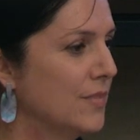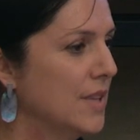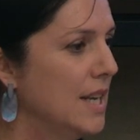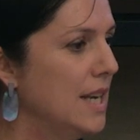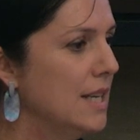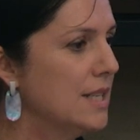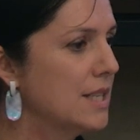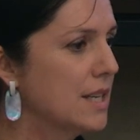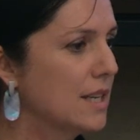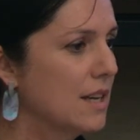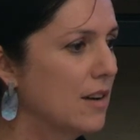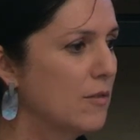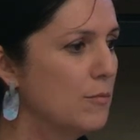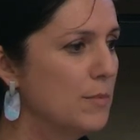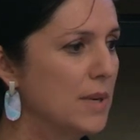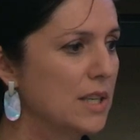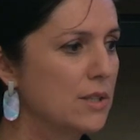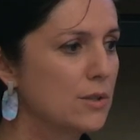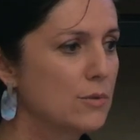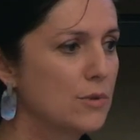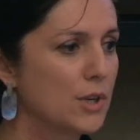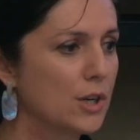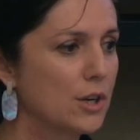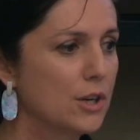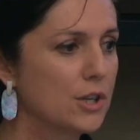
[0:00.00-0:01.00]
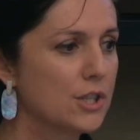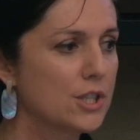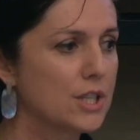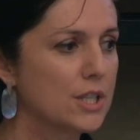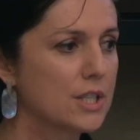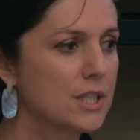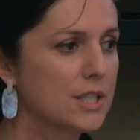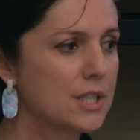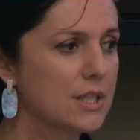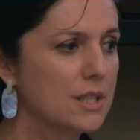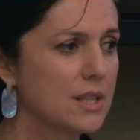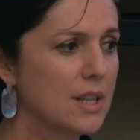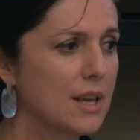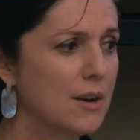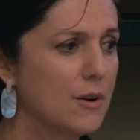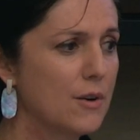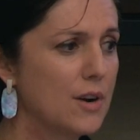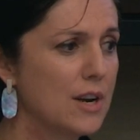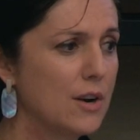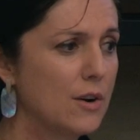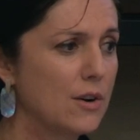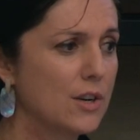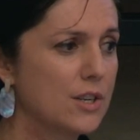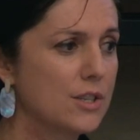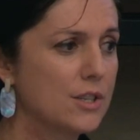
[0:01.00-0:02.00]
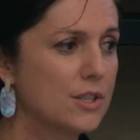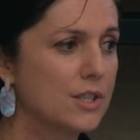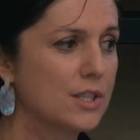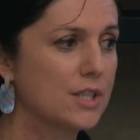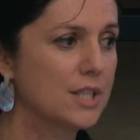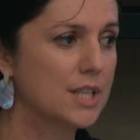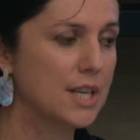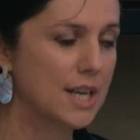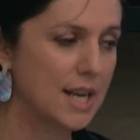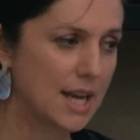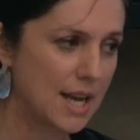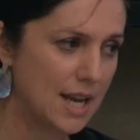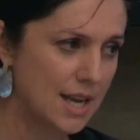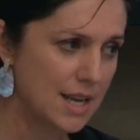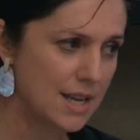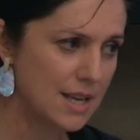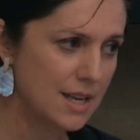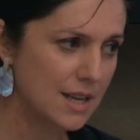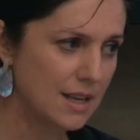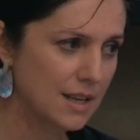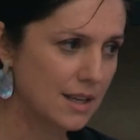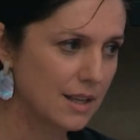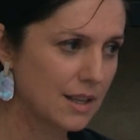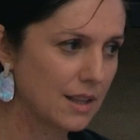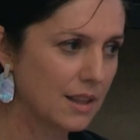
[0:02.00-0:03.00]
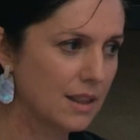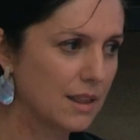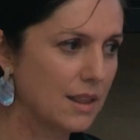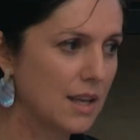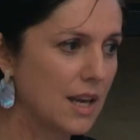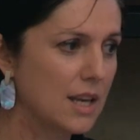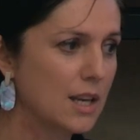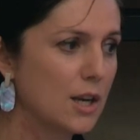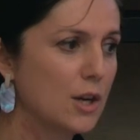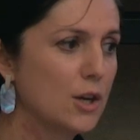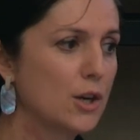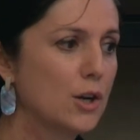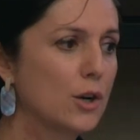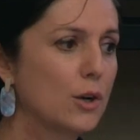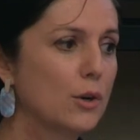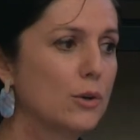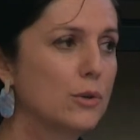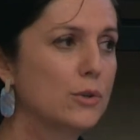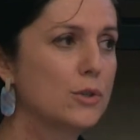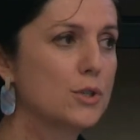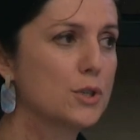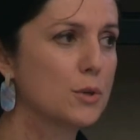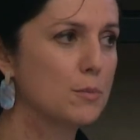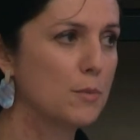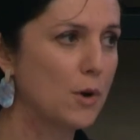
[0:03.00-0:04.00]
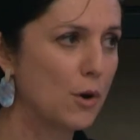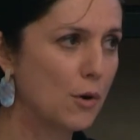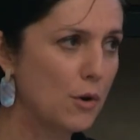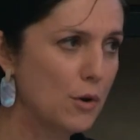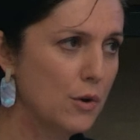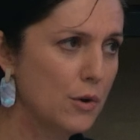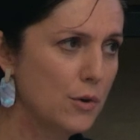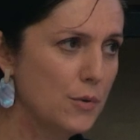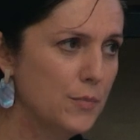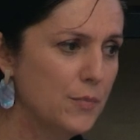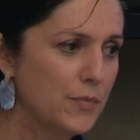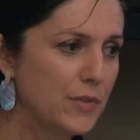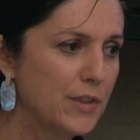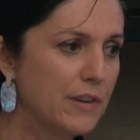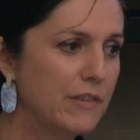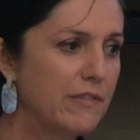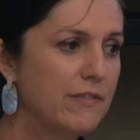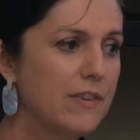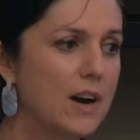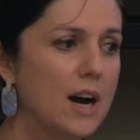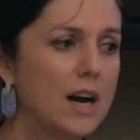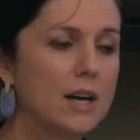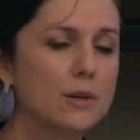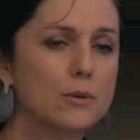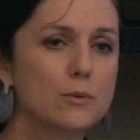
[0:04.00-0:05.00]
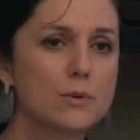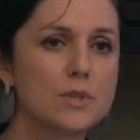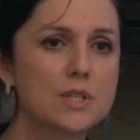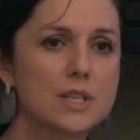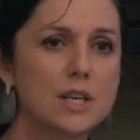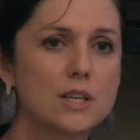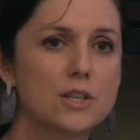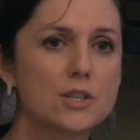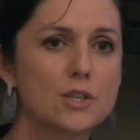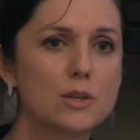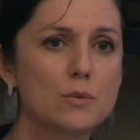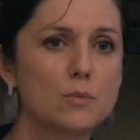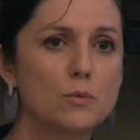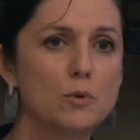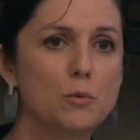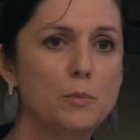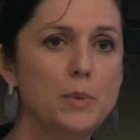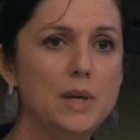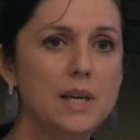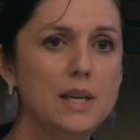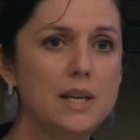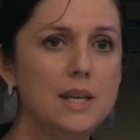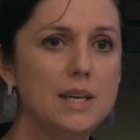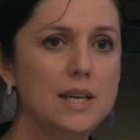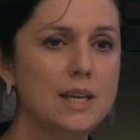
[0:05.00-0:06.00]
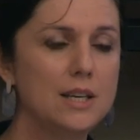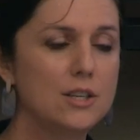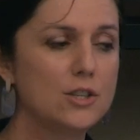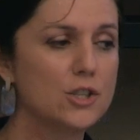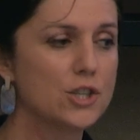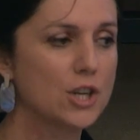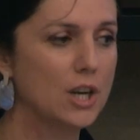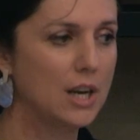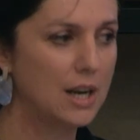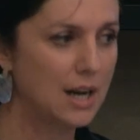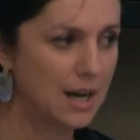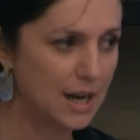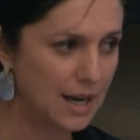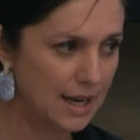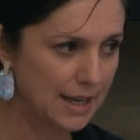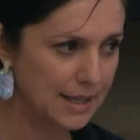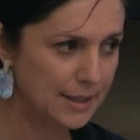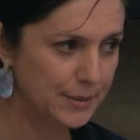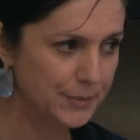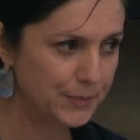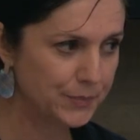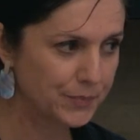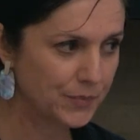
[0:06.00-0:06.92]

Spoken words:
Intergovernmental negotiations, they're in today. They conclude tomorrow. The final session will be in July.